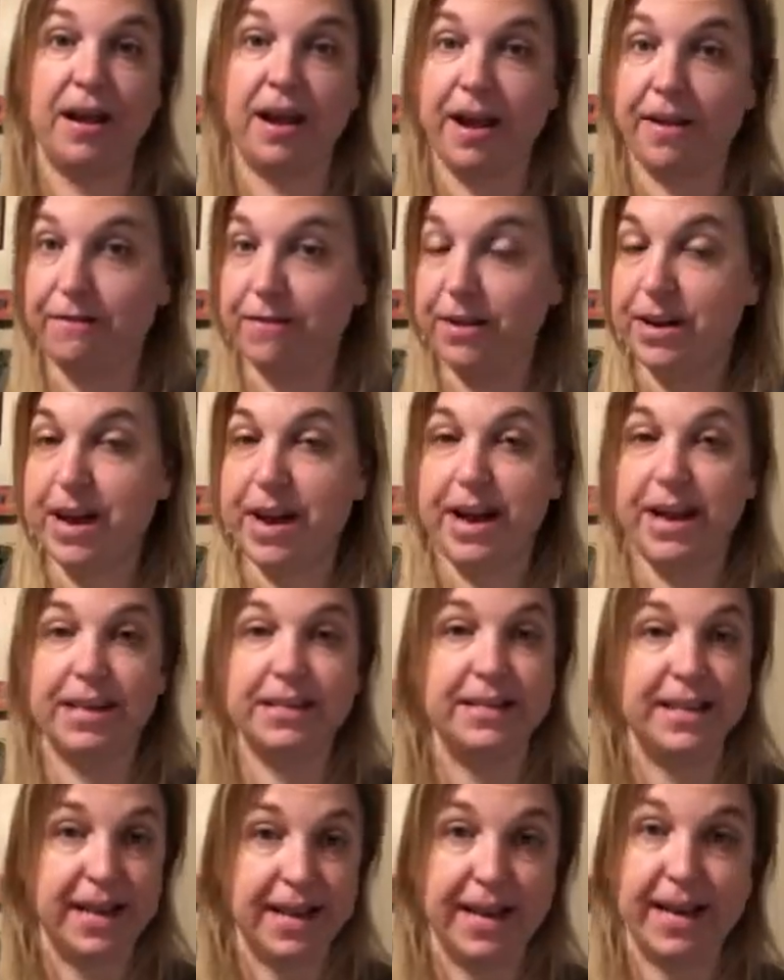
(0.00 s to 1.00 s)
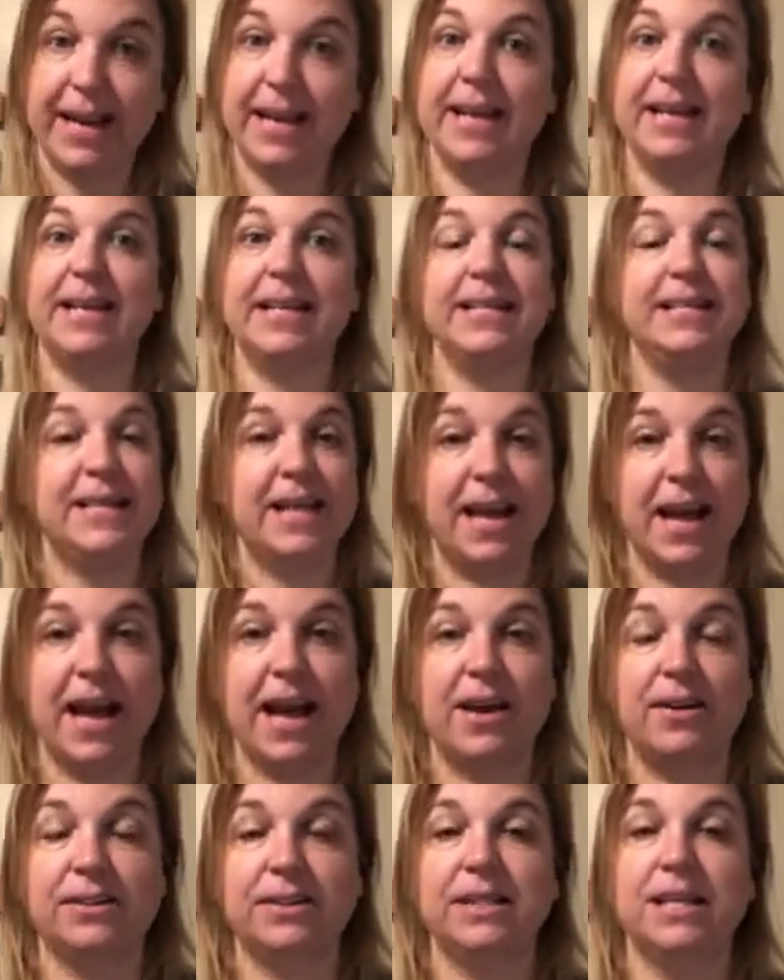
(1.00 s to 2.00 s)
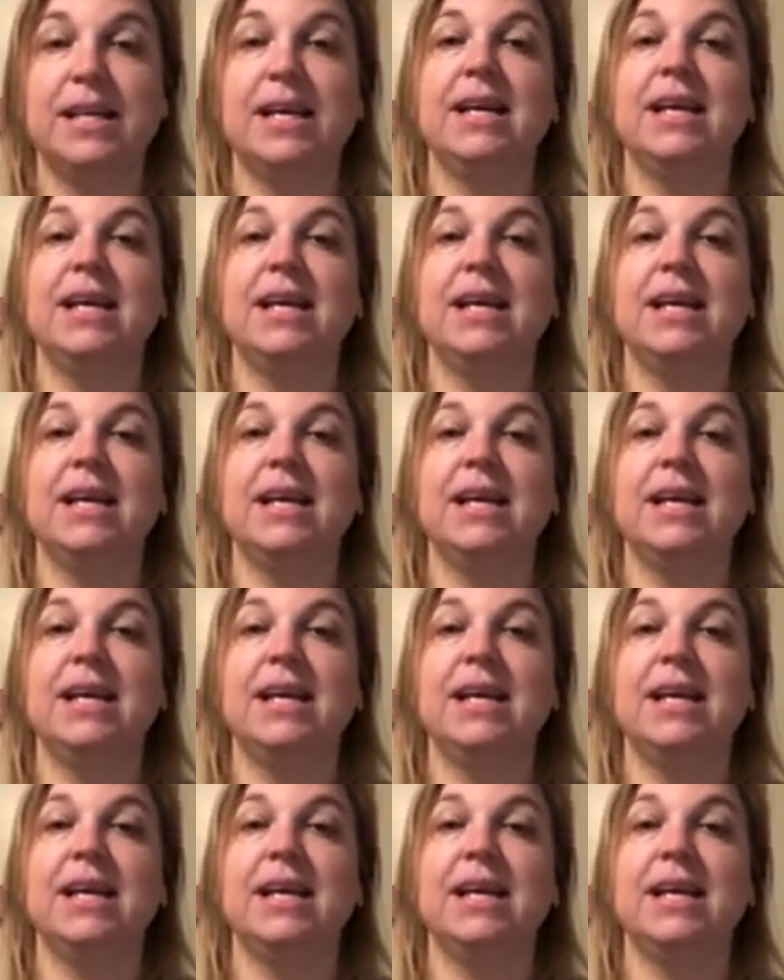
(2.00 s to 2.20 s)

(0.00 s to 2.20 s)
every day, day in and day out.